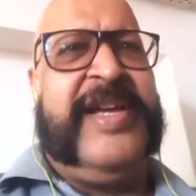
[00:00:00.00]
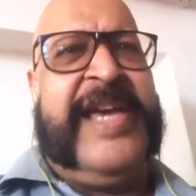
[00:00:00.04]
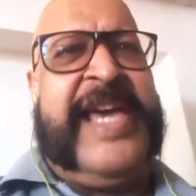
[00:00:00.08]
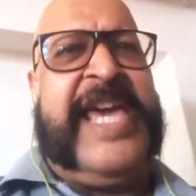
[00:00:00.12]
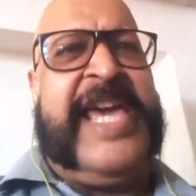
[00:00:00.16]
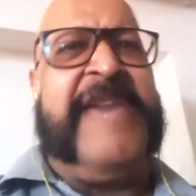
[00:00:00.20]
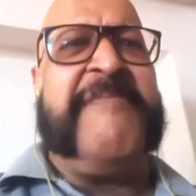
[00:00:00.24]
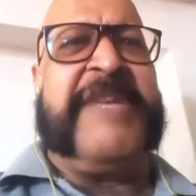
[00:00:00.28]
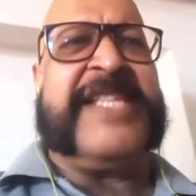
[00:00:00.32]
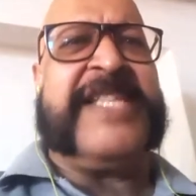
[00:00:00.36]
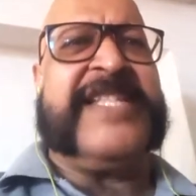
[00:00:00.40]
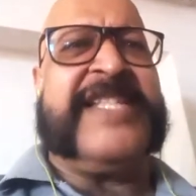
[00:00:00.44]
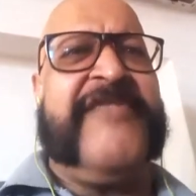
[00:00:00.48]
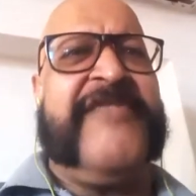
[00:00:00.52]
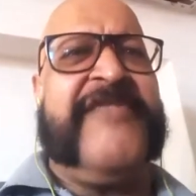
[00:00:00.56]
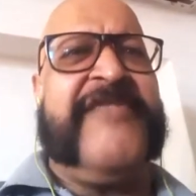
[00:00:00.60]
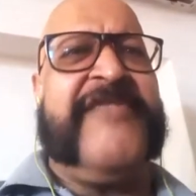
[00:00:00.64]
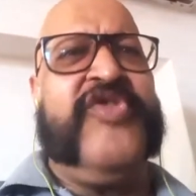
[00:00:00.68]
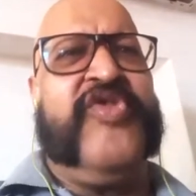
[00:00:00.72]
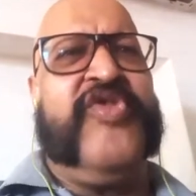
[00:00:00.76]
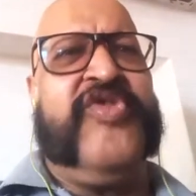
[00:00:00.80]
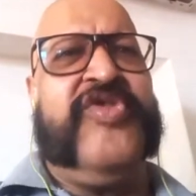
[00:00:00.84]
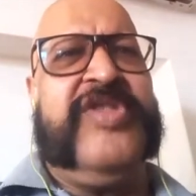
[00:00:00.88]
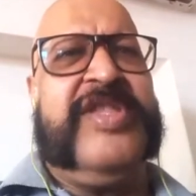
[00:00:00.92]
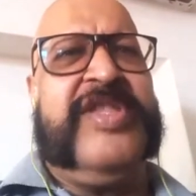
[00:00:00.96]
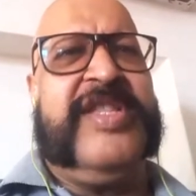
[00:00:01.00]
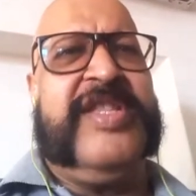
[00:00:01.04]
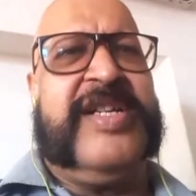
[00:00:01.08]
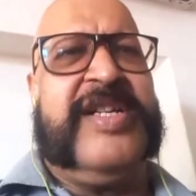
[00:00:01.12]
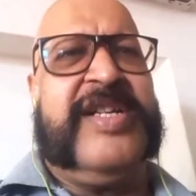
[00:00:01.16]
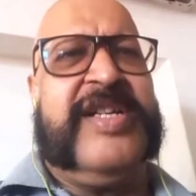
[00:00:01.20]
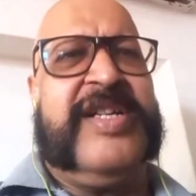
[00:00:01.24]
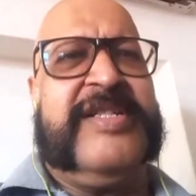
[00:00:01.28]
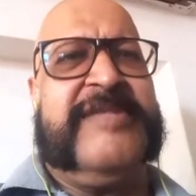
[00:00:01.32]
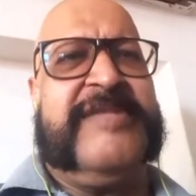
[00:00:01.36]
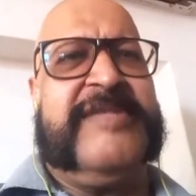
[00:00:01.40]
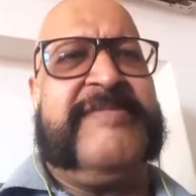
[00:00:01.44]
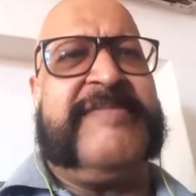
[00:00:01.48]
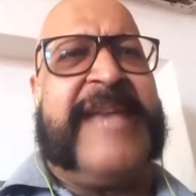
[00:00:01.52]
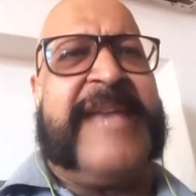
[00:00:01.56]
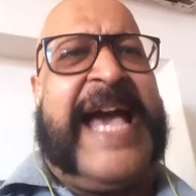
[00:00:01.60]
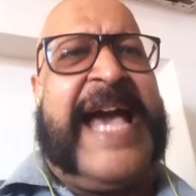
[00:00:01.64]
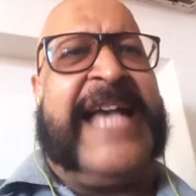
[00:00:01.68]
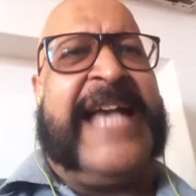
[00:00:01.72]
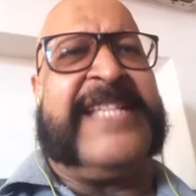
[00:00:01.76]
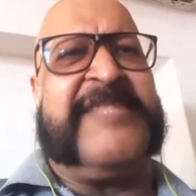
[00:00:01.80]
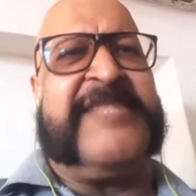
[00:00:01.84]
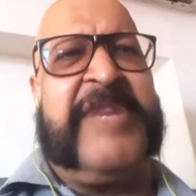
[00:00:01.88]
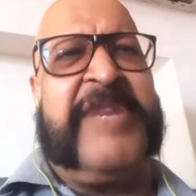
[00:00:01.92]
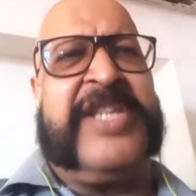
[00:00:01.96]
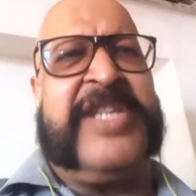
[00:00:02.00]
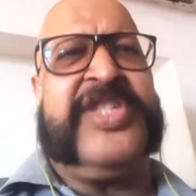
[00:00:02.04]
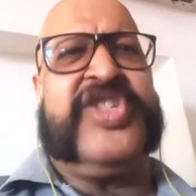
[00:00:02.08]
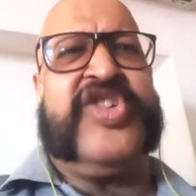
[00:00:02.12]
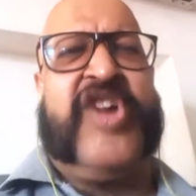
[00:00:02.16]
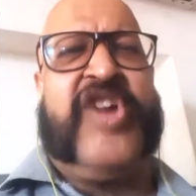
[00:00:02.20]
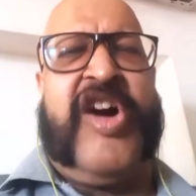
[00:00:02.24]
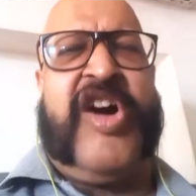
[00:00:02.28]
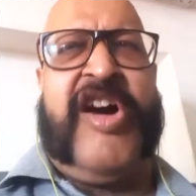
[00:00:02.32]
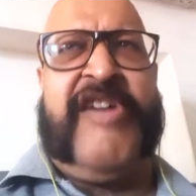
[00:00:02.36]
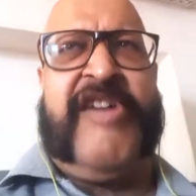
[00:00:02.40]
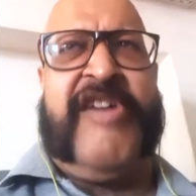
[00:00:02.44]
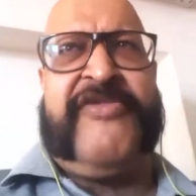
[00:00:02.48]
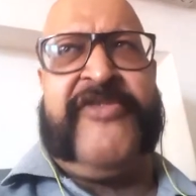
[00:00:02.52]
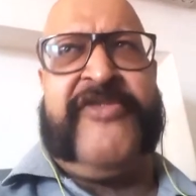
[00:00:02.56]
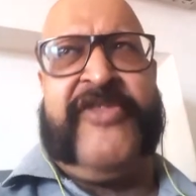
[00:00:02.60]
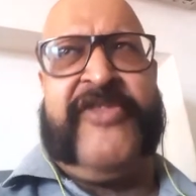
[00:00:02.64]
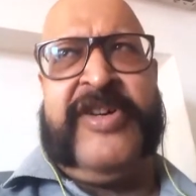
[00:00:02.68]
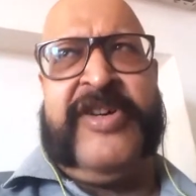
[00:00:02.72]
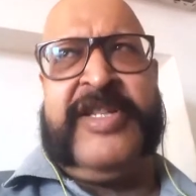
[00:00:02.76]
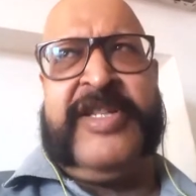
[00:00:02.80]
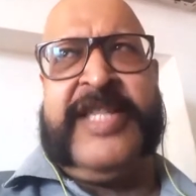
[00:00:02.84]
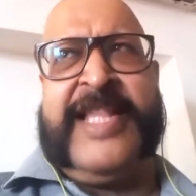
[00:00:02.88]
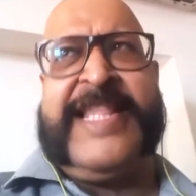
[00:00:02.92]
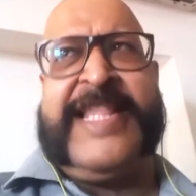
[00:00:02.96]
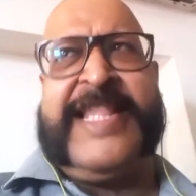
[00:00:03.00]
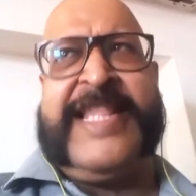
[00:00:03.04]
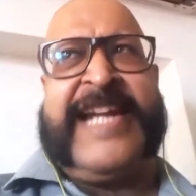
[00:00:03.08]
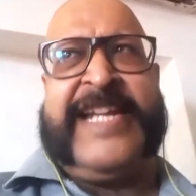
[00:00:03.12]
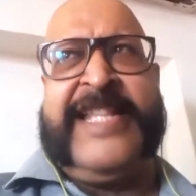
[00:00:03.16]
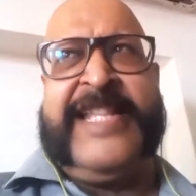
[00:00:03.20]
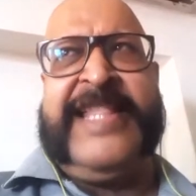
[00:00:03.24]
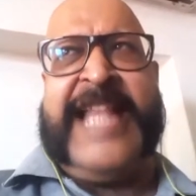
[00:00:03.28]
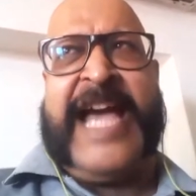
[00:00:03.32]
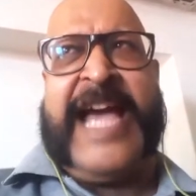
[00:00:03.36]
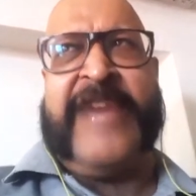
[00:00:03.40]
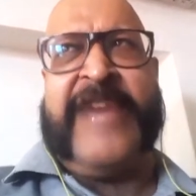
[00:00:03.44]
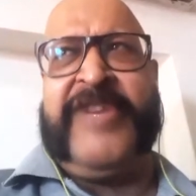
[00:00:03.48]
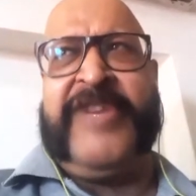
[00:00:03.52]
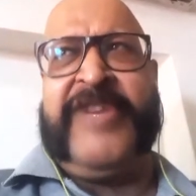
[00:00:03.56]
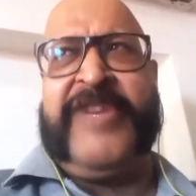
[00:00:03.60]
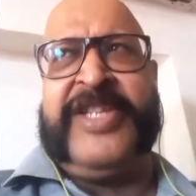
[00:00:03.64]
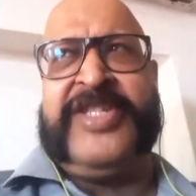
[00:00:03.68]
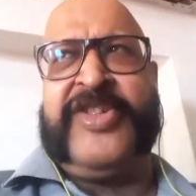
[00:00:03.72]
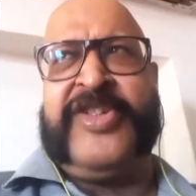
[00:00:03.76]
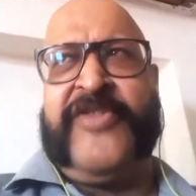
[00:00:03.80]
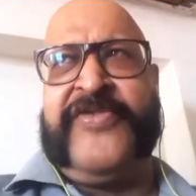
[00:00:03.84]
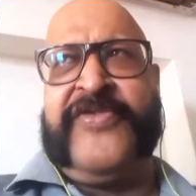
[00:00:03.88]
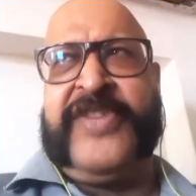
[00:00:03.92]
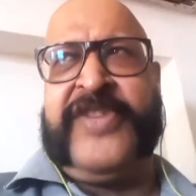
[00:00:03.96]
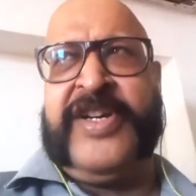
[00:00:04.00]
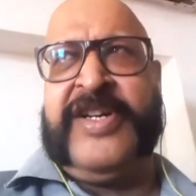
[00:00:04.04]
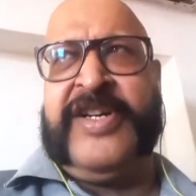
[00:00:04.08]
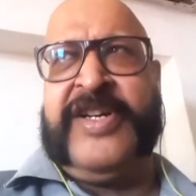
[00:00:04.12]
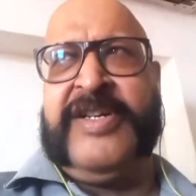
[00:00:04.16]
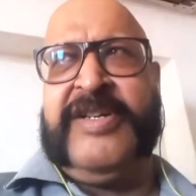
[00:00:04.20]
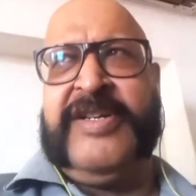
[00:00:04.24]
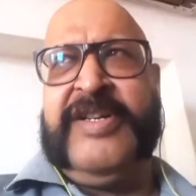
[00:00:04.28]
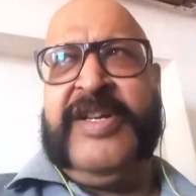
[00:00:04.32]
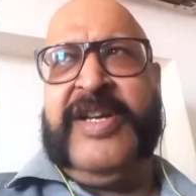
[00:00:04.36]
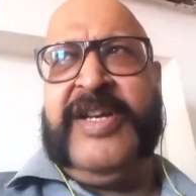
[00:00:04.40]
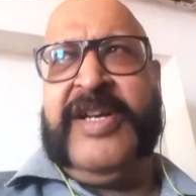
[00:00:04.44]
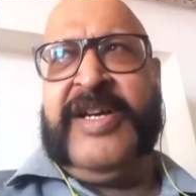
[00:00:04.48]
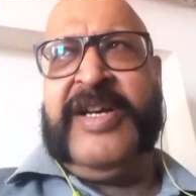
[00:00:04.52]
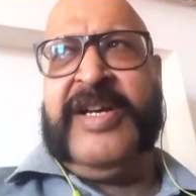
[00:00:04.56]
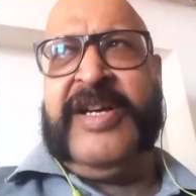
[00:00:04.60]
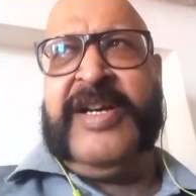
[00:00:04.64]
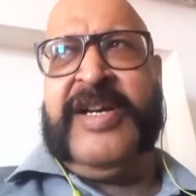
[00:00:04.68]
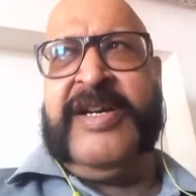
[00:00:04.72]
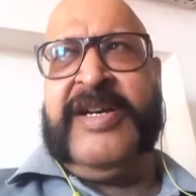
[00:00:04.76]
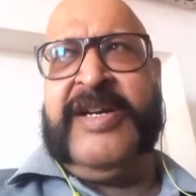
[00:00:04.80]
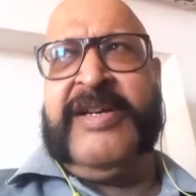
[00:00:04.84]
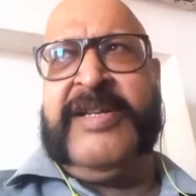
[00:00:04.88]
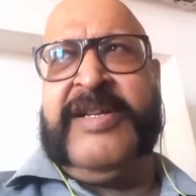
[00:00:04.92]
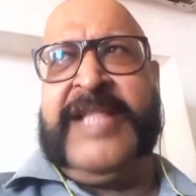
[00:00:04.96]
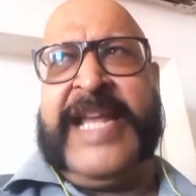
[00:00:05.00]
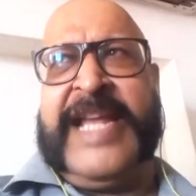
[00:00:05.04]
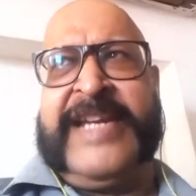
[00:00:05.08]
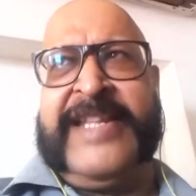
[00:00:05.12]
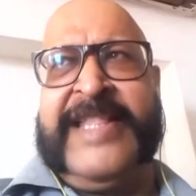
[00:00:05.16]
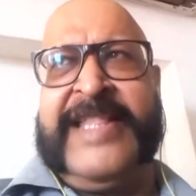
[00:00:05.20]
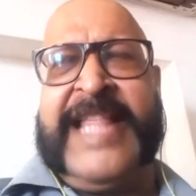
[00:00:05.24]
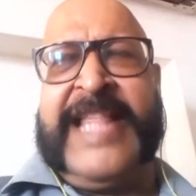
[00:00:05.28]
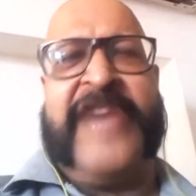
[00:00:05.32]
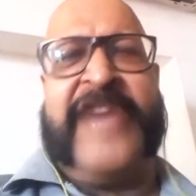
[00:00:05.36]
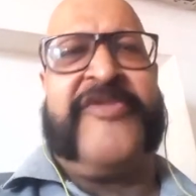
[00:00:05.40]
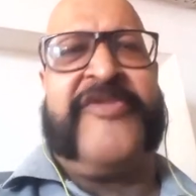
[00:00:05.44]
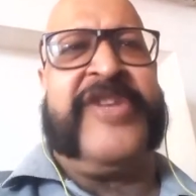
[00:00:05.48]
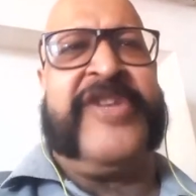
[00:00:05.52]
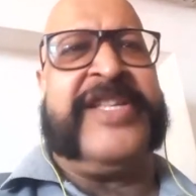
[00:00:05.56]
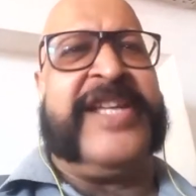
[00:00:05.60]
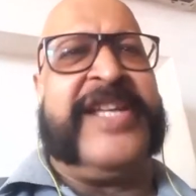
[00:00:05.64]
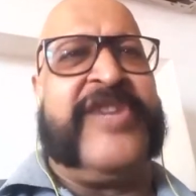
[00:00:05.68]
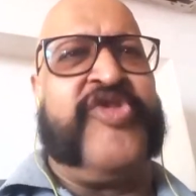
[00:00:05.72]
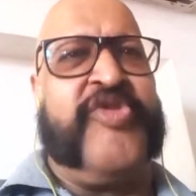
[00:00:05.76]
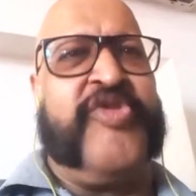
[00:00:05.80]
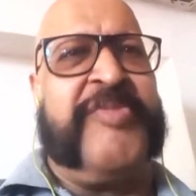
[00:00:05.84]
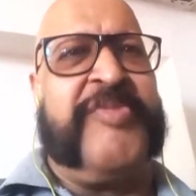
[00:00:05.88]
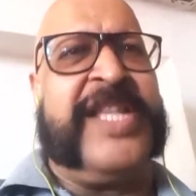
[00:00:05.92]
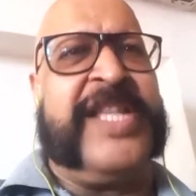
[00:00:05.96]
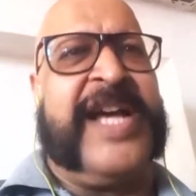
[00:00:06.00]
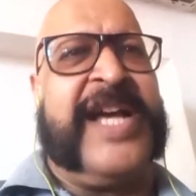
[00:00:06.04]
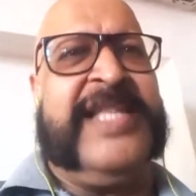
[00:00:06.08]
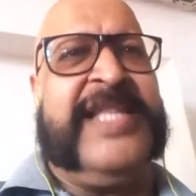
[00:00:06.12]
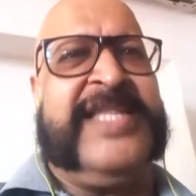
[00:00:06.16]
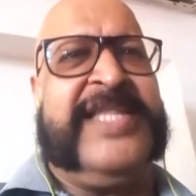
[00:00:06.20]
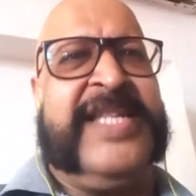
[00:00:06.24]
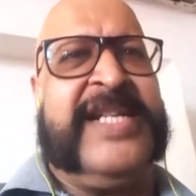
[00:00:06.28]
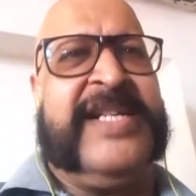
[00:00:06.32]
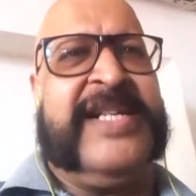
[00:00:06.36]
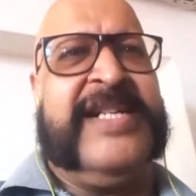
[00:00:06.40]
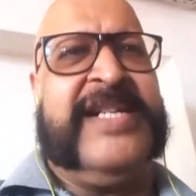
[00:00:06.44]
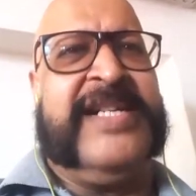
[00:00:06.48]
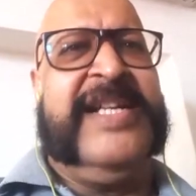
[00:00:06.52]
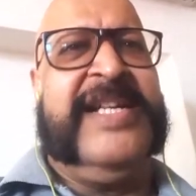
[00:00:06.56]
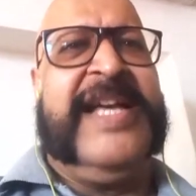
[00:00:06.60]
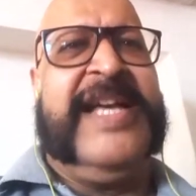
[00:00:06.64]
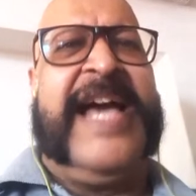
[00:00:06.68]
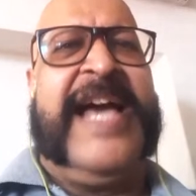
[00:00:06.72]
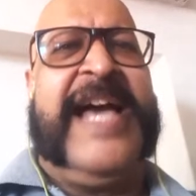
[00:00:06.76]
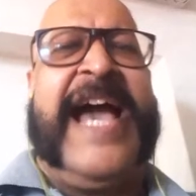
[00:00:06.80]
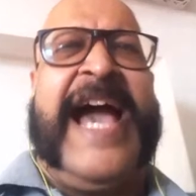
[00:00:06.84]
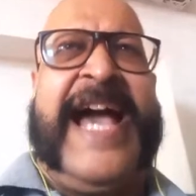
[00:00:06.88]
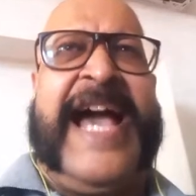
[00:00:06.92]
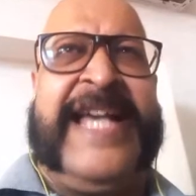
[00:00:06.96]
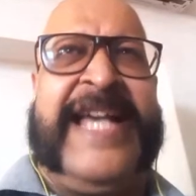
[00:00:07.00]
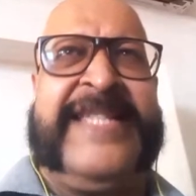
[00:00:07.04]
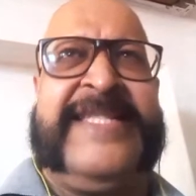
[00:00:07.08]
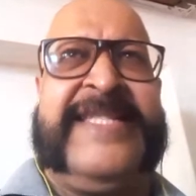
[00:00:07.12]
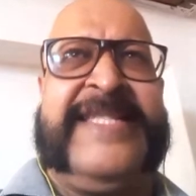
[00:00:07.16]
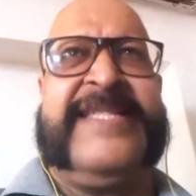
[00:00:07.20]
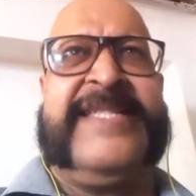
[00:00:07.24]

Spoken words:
he must have known as much of the Latin language, of the Latin language and Roman culture as